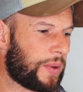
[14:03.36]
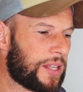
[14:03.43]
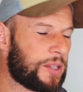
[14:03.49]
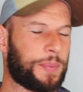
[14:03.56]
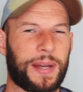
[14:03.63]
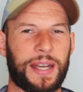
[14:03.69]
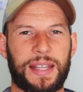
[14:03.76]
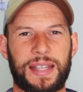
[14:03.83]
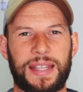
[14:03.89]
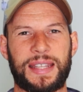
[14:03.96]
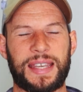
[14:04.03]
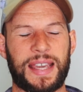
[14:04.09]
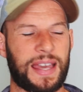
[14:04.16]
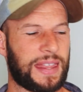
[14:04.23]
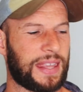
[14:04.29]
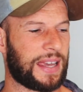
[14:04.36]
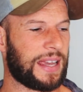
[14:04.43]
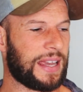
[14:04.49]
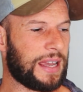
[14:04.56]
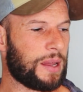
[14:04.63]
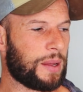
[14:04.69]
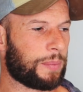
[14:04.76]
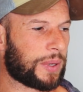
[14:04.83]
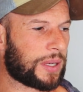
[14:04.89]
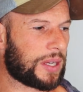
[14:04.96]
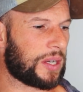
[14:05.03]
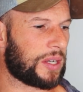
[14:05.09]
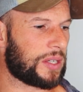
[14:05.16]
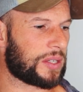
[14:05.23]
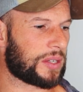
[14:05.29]
one's better than the other,
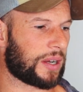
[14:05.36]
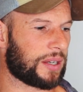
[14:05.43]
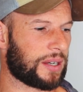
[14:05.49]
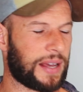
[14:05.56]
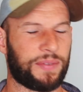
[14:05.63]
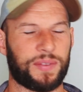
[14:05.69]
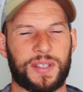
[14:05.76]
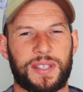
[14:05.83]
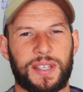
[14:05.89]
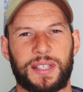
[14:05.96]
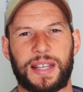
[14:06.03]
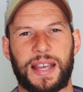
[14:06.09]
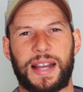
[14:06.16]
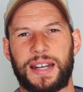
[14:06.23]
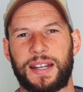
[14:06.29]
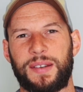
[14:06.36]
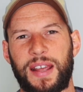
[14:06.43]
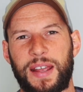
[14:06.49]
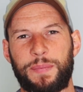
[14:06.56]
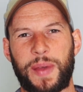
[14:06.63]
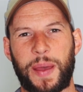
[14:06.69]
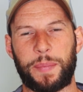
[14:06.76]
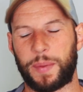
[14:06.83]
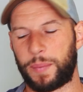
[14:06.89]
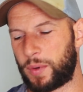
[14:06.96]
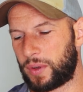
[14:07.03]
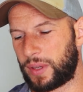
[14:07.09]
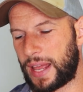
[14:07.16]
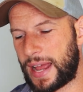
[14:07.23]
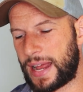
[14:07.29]
because I'd have to sit down and map them
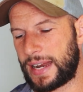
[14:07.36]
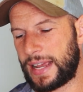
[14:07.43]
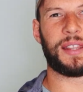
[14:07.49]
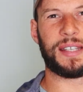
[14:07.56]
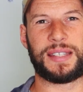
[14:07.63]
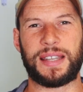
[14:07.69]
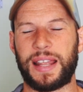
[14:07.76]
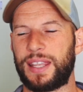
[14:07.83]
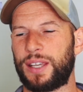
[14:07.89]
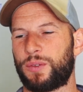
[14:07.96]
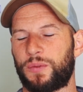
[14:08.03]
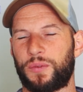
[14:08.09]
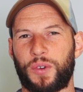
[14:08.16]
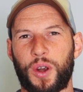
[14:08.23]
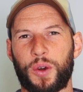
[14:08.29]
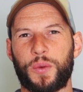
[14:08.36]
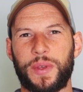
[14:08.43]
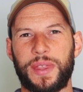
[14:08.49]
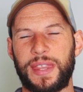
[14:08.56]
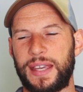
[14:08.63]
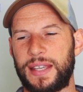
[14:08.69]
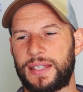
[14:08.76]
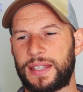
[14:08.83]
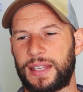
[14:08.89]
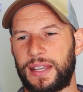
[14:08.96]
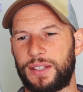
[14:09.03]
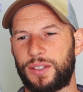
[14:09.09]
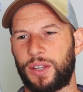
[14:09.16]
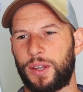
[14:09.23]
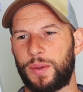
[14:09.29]
all out. There's nothing wrong with this
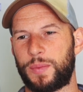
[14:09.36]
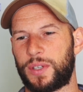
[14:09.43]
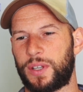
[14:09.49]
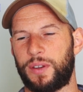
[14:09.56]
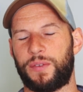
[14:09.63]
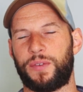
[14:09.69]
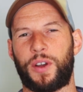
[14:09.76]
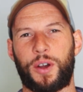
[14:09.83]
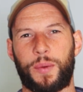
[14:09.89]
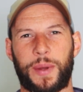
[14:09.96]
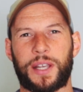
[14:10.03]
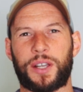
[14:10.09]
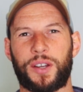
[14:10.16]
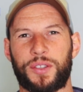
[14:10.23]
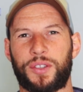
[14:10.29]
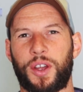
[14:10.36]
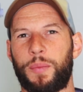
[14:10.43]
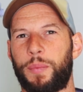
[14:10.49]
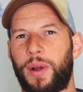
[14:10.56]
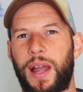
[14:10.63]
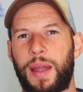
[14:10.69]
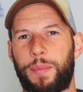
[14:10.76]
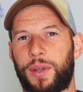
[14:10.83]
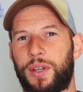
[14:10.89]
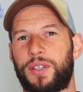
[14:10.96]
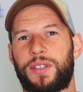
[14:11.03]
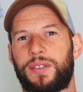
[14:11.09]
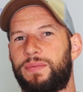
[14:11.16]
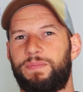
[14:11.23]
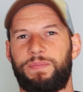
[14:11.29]
in terms of, oh my God, don't buy it
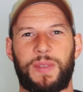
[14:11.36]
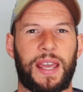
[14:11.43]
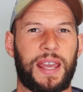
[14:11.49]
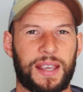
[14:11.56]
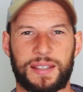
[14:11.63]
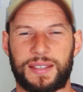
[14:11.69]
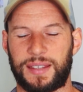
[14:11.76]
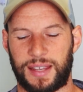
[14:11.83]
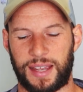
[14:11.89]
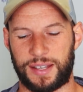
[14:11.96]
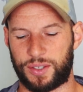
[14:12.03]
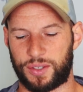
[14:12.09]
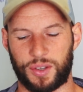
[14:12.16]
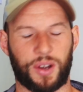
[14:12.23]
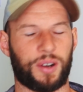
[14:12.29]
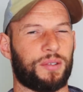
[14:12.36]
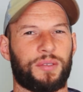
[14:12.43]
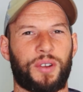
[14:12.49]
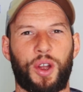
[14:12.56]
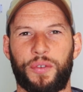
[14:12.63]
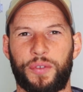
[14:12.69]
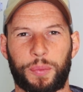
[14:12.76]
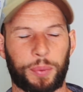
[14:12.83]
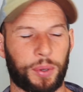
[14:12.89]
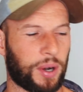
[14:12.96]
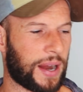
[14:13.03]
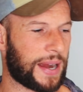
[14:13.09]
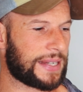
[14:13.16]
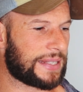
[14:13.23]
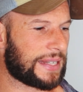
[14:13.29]
because of X. It's not
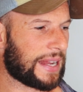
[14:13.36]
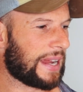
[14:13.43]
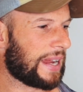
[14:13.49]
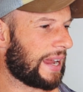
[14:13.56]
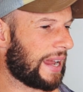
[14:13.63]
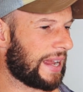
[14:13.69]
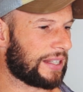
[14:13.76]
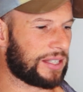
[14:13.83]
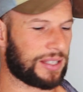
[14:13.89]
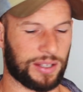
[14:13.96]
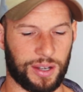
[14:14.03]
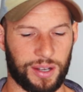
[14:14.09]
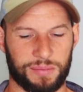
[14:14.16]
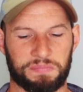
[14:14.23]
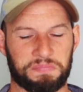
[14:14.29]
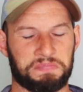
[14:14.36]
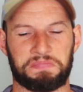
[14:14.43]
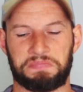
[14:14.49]
overpriced, it's not